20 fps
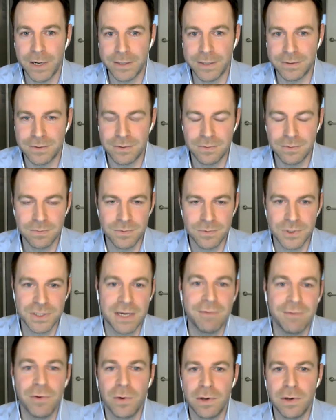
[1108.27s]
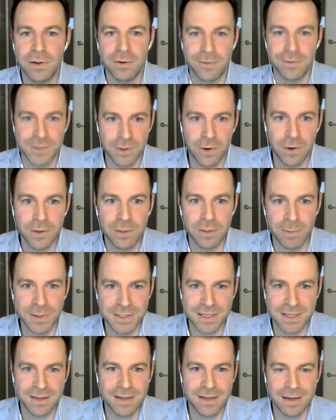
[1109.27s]
But just given all of those
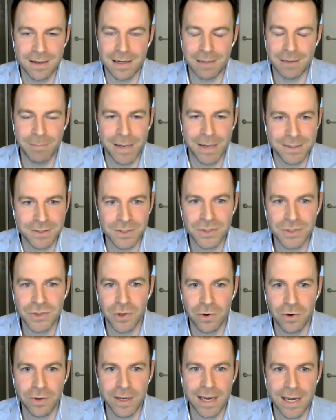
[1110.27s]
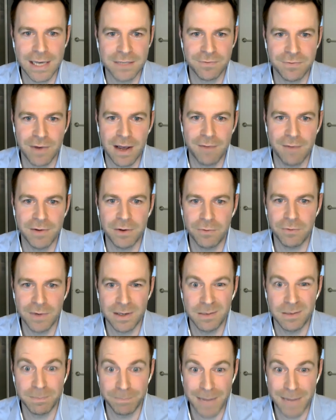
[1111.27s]
arguments, I think it makes a strong case for having a
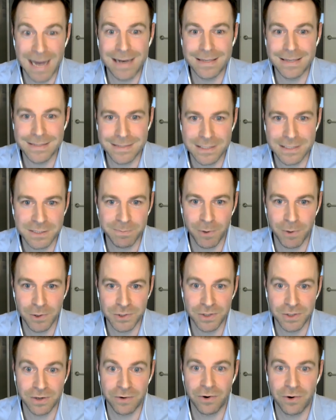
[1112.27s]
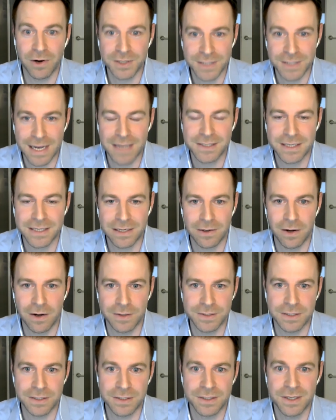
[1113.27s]
real balanced exposure across asset
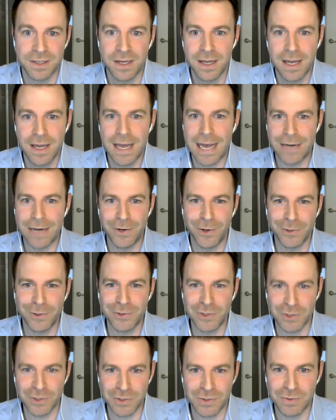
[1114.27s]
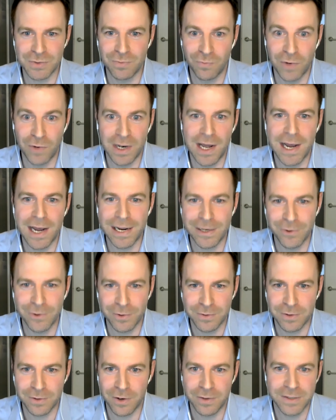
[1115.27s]
classes and not just relying
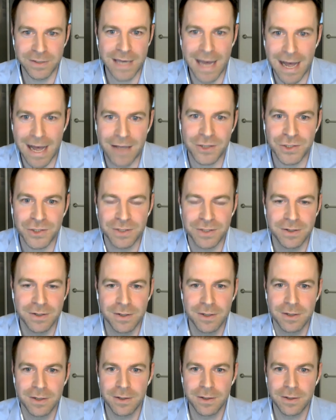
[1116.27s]
on cash.